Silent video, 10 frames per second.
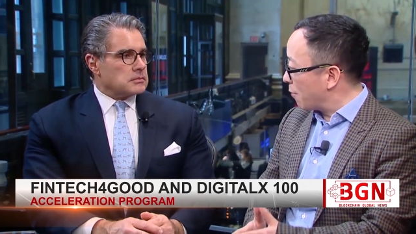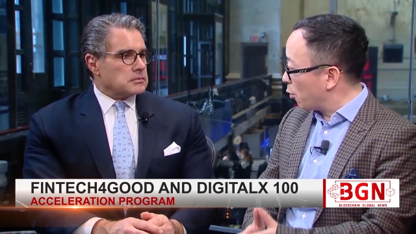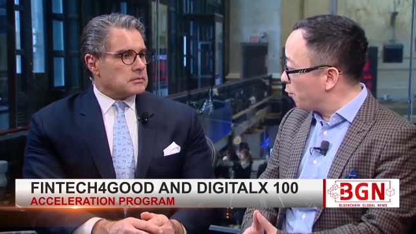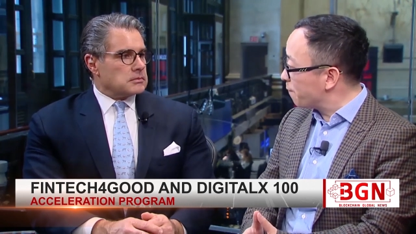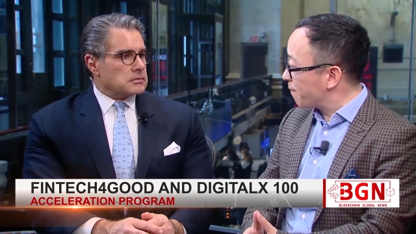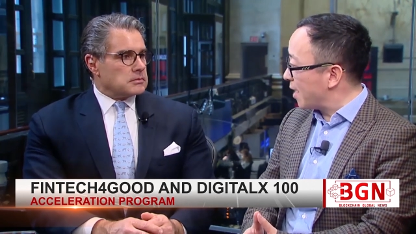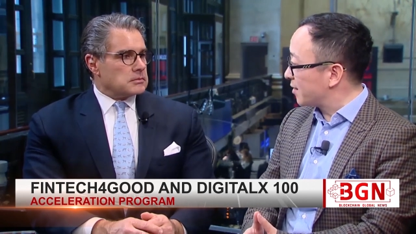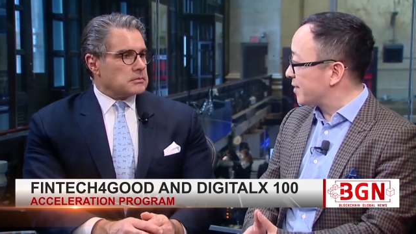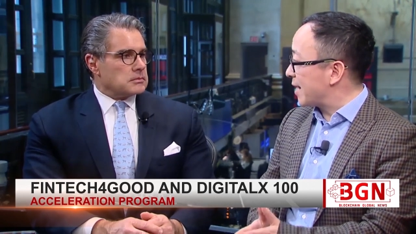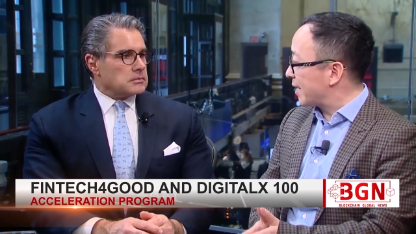Speaker 1: our own
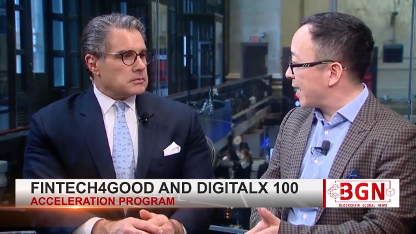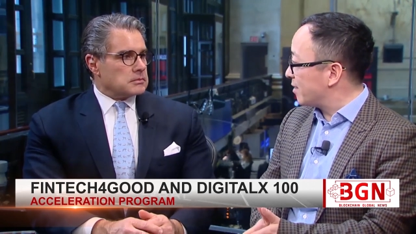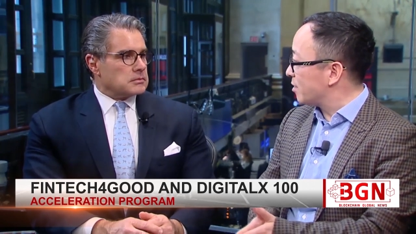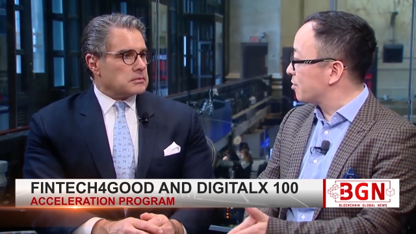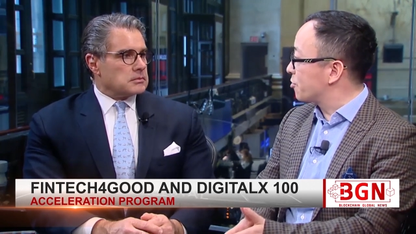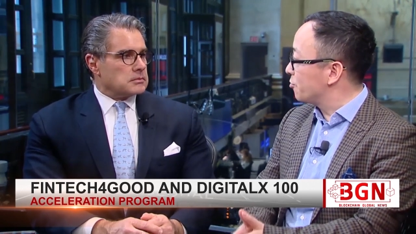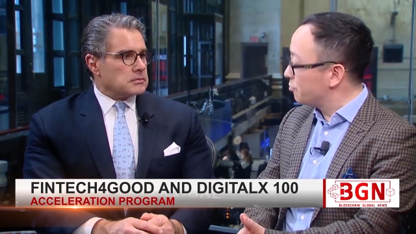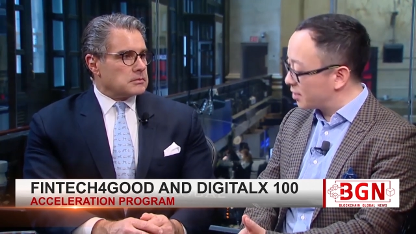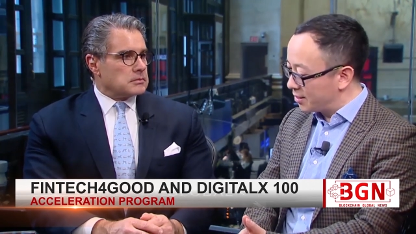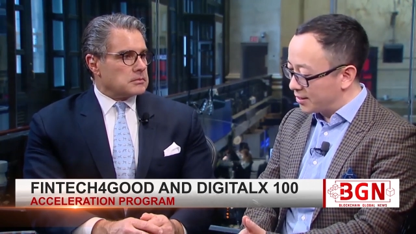fund dedicated to
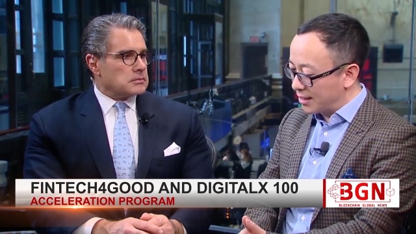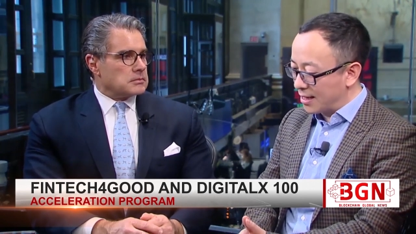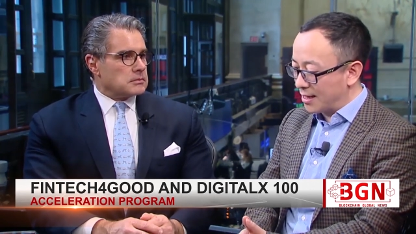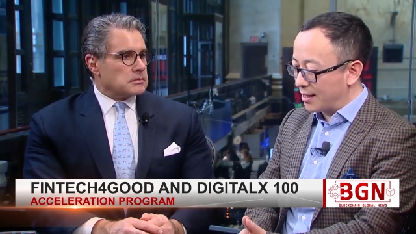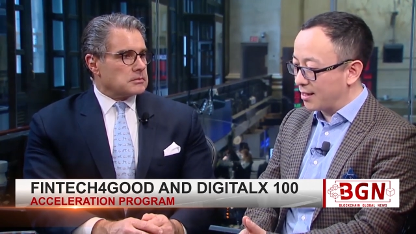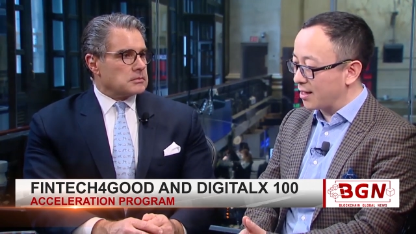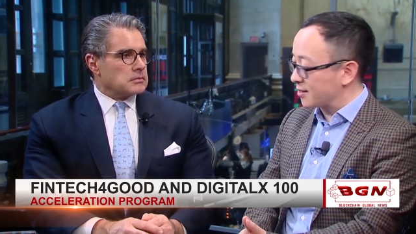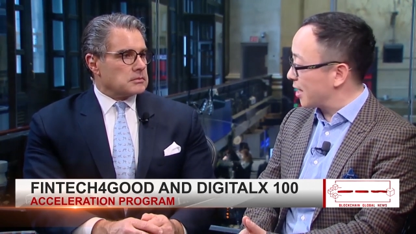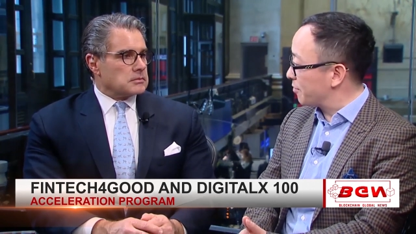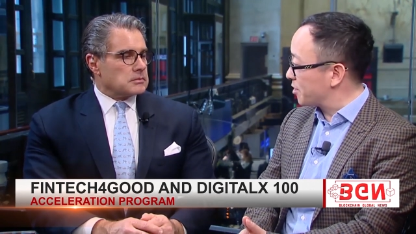the uh,
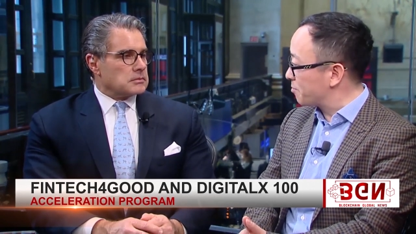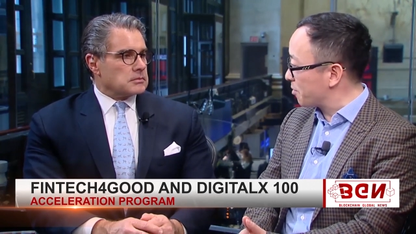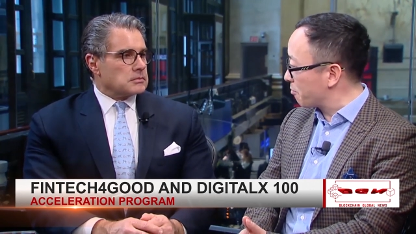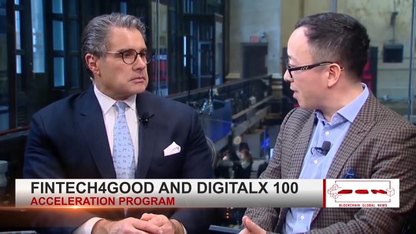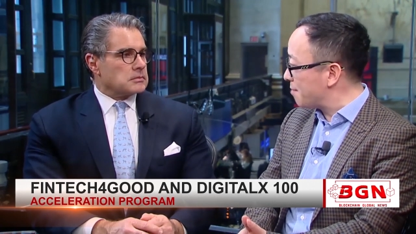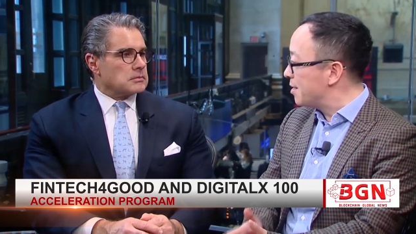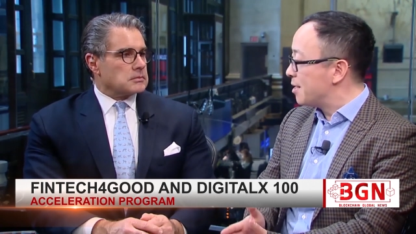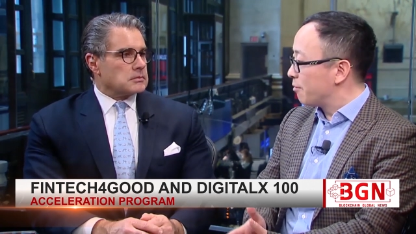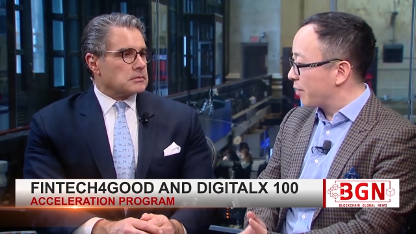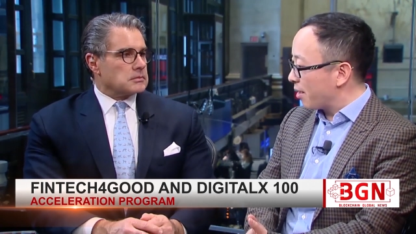acceleration program.
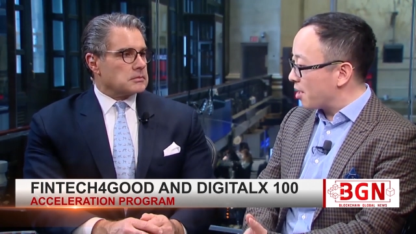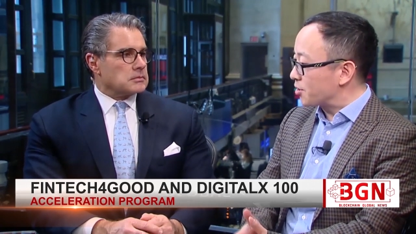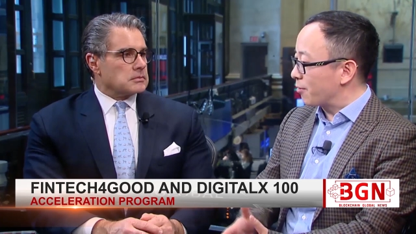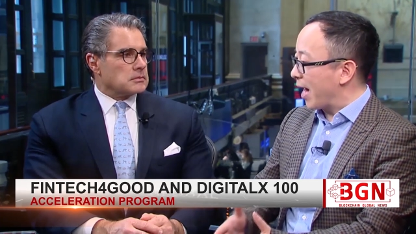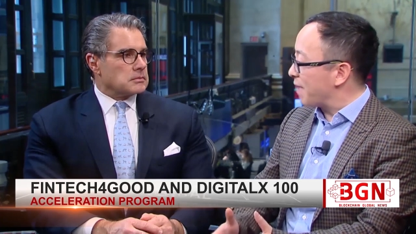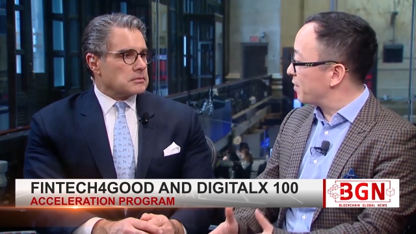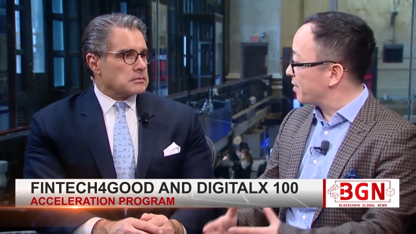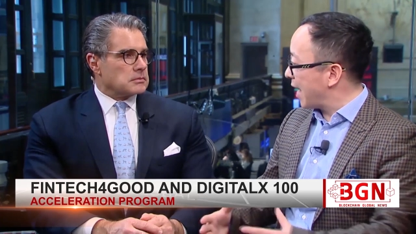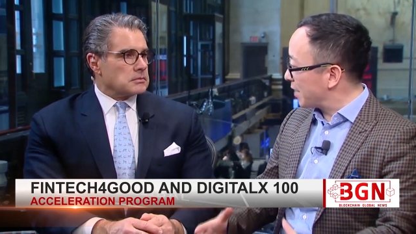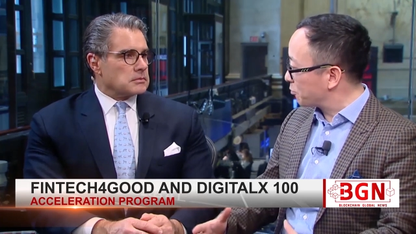We also have a
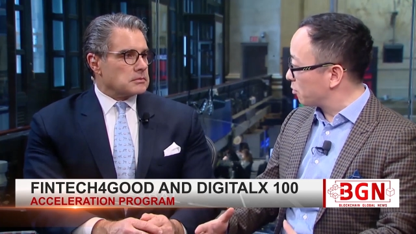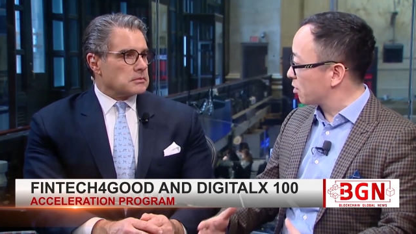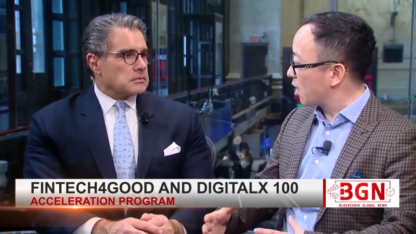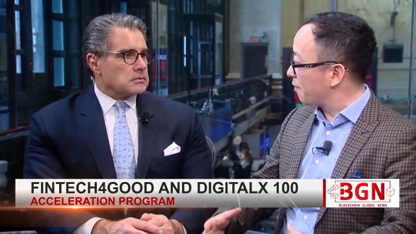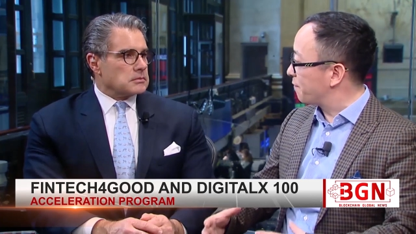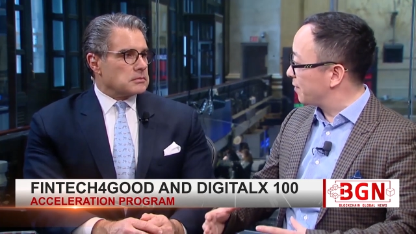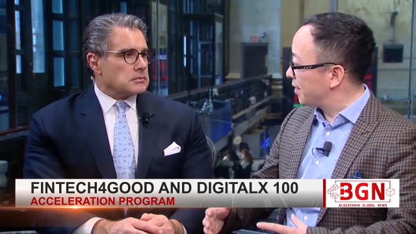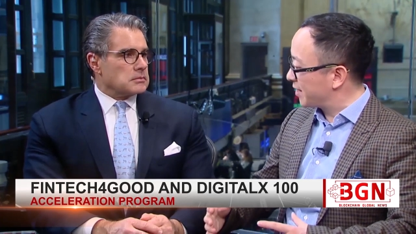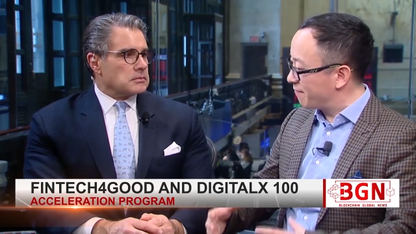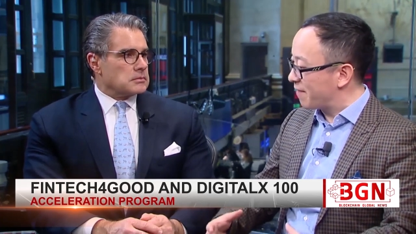network of uh,
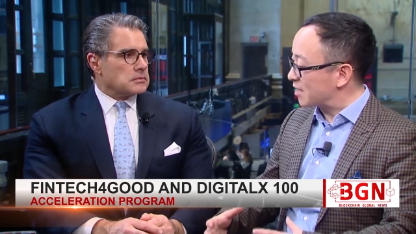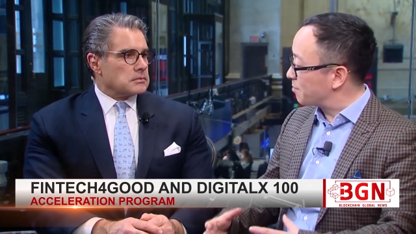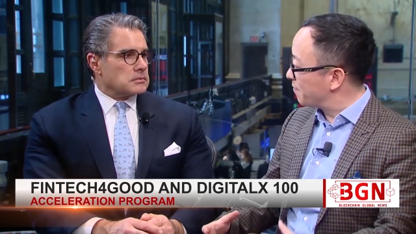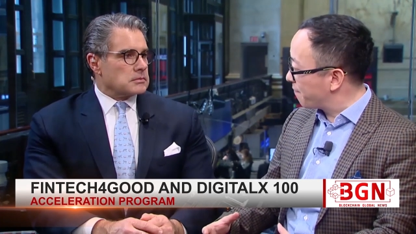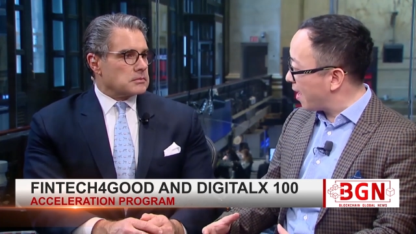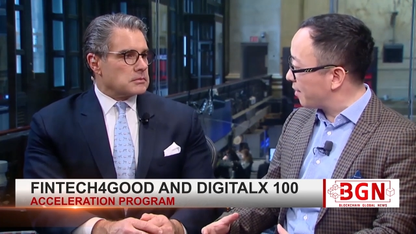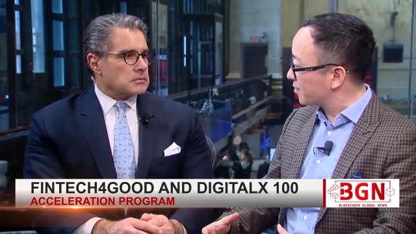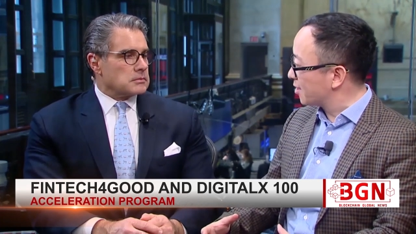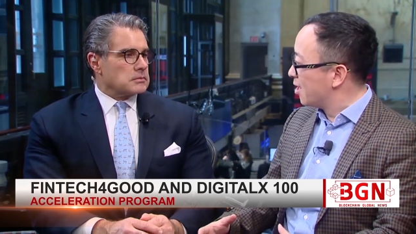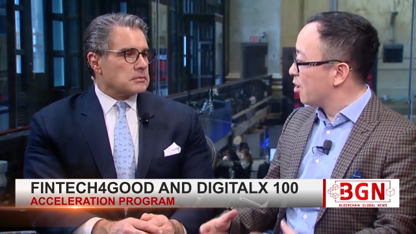investment
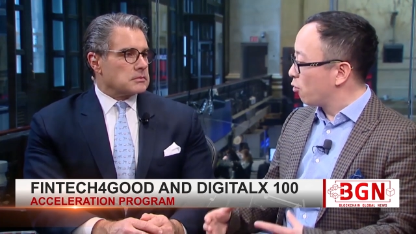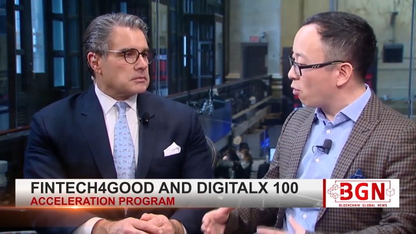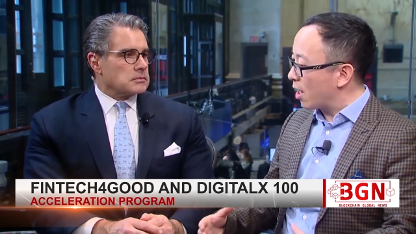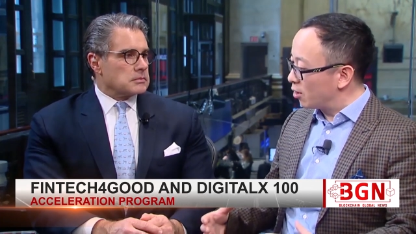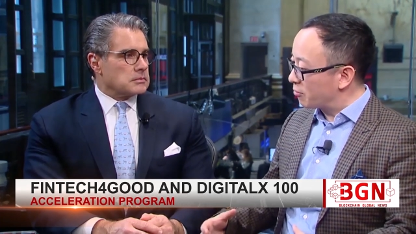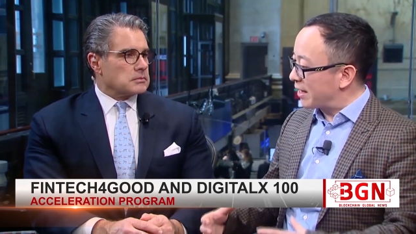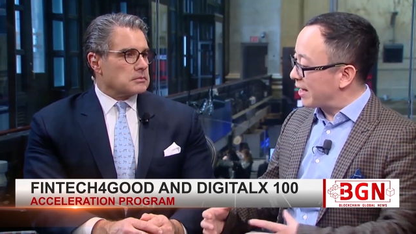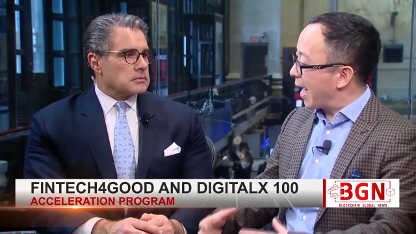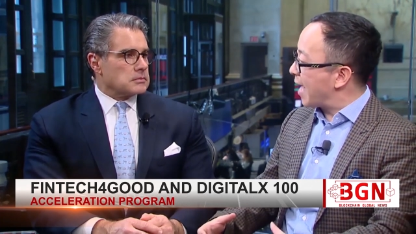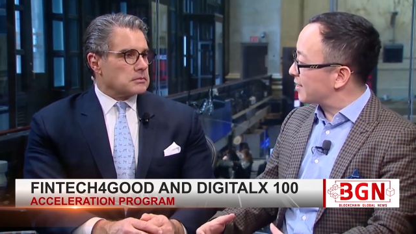funds who are
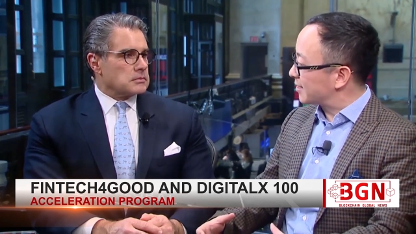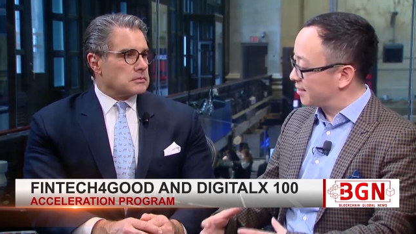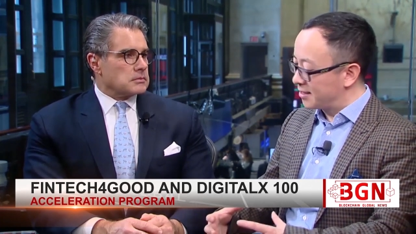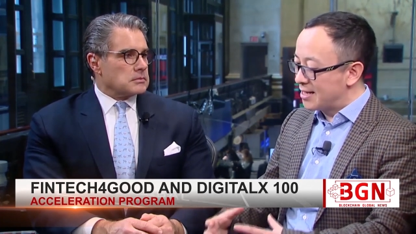looking at uh,